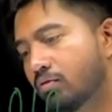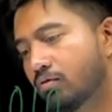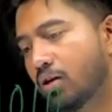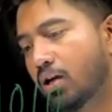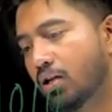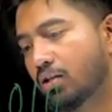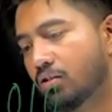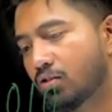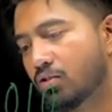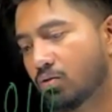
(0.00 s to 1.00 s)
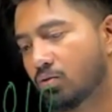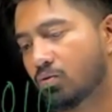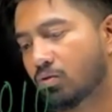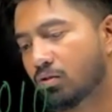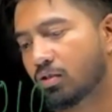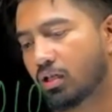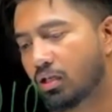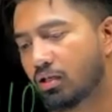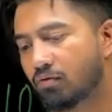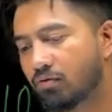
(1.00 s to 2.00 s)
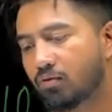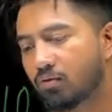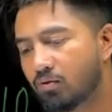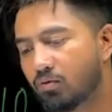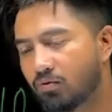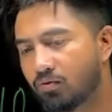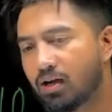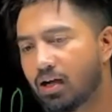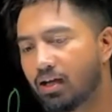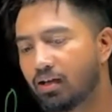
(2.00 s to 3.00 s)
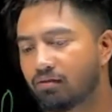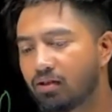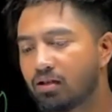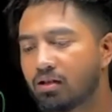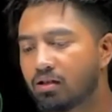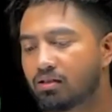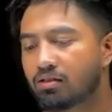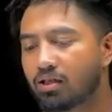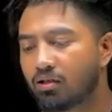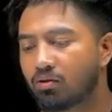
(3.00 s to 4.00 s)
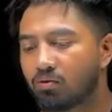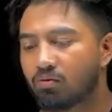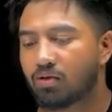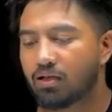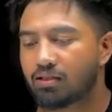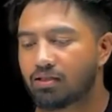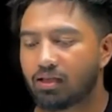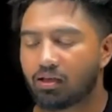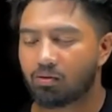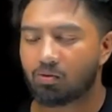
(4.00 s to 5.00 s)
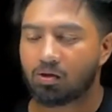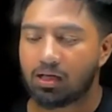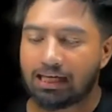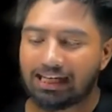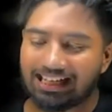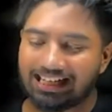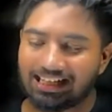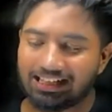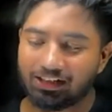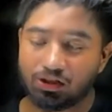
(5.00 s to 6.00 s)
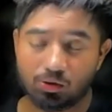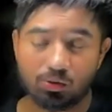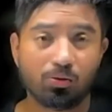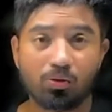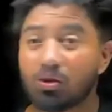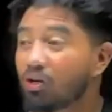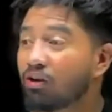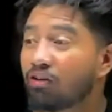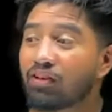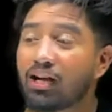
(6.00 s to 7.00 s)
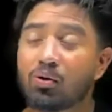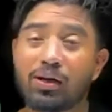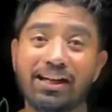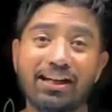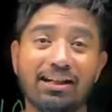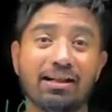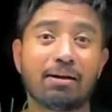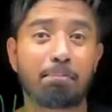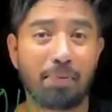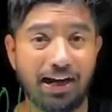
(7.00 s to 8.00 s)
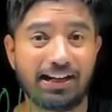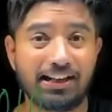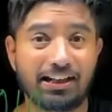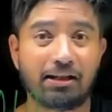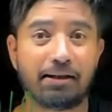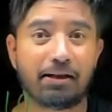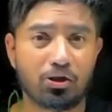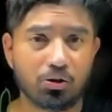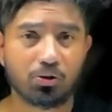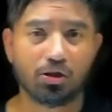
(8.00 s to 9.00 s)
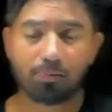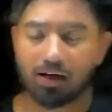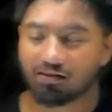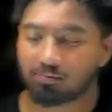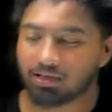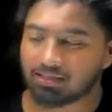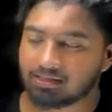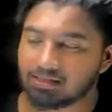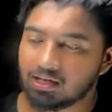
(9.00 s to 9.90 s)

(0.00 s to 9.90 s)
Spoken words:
1, 2, 3, 4, 5, 0, 1, 0. Into, we are doing binary, 2 to the power base.